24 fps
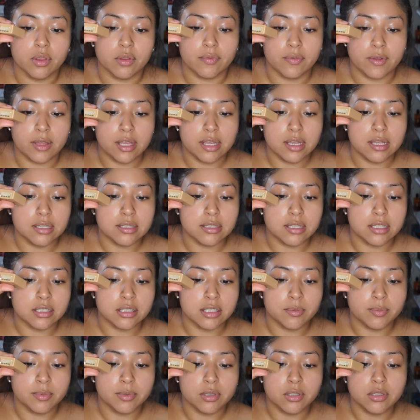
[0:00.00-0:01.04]
the face. I
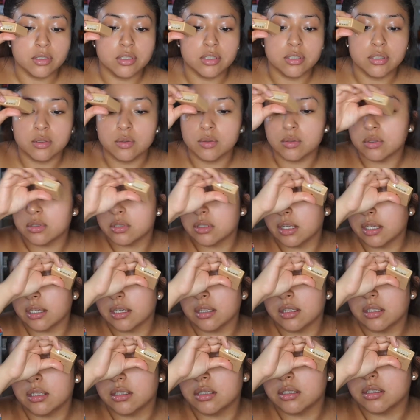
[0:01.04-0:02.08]
typically just do it
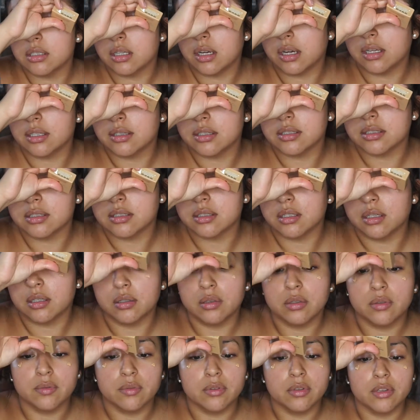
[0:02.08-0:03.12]
like dots
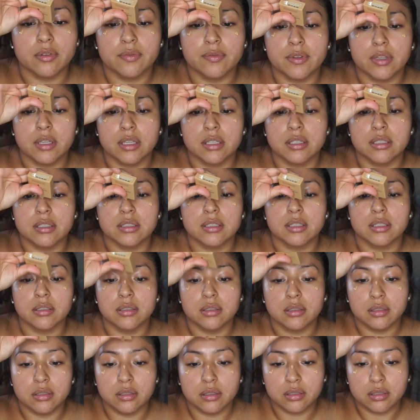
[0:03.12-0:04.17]
all over the face.
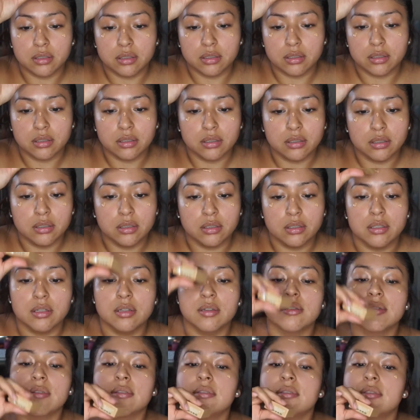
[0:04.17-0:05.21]

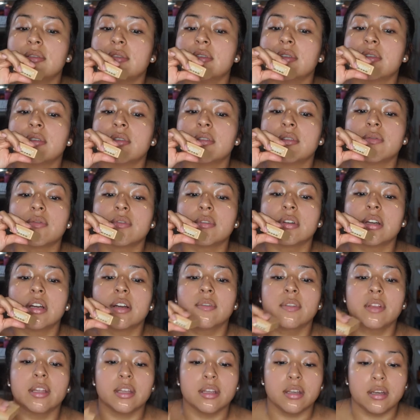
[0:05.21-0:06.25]
And then if you
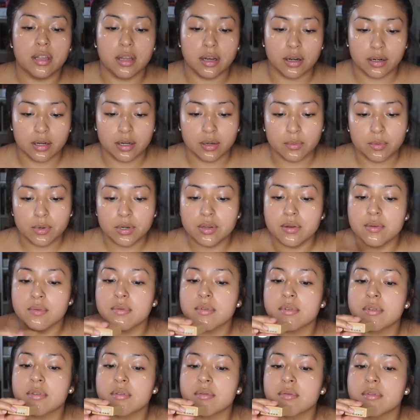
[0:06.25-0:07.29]
have like an area where you
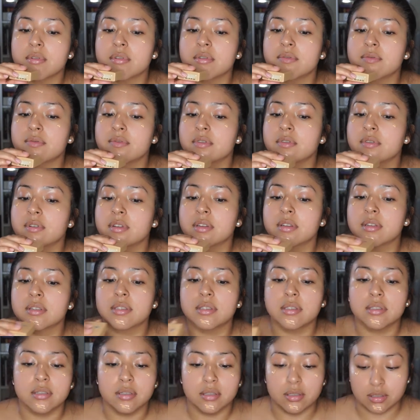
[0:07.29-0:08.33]
really want to
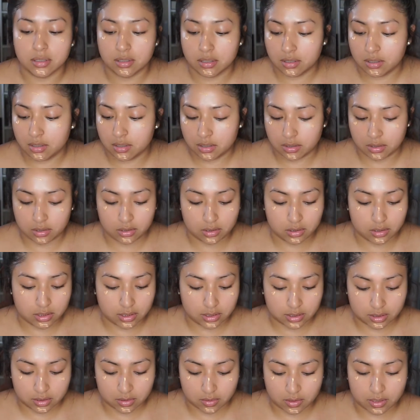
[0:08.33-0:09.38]
focus, you
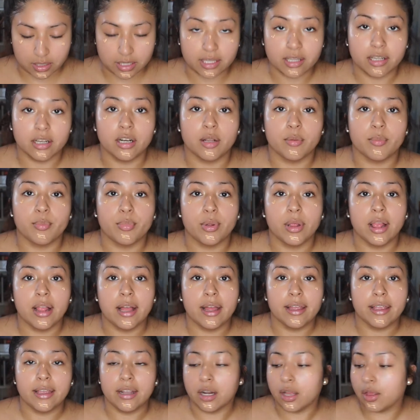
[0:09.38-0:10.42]
just go ahead and
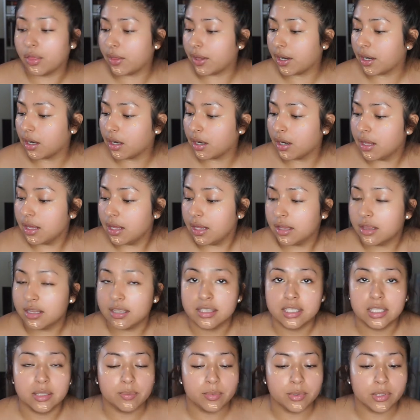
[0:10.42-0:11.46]
apply it on there.
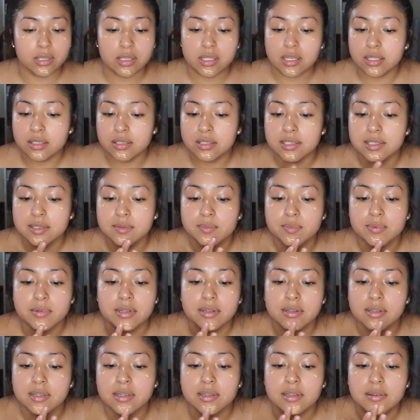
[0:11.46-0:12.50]
And typically I just
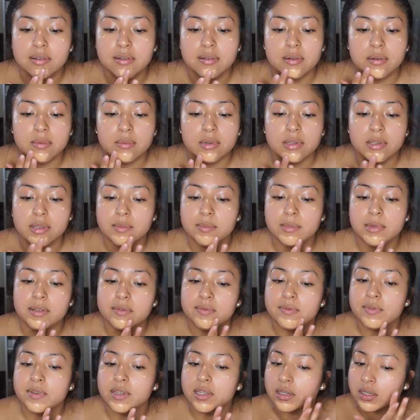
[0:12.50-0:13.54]
spread it with my
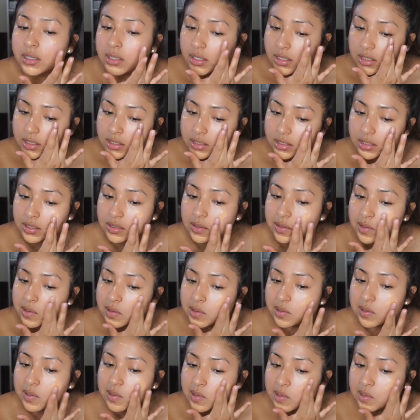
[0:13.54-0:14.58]
fingers,
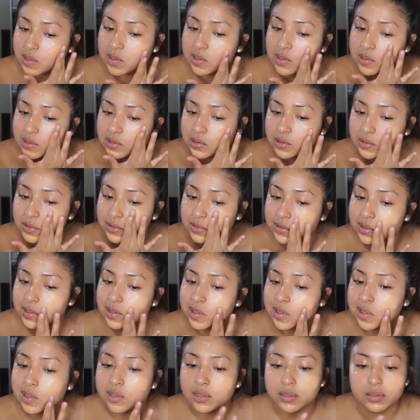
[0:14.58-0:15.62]
so it's
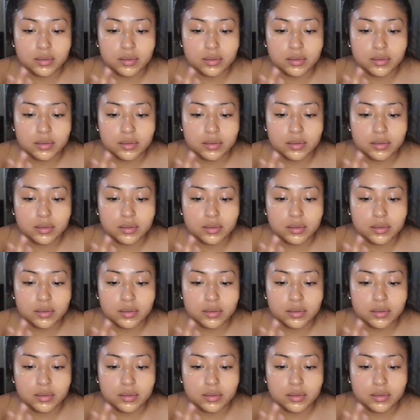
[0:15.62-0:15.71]
like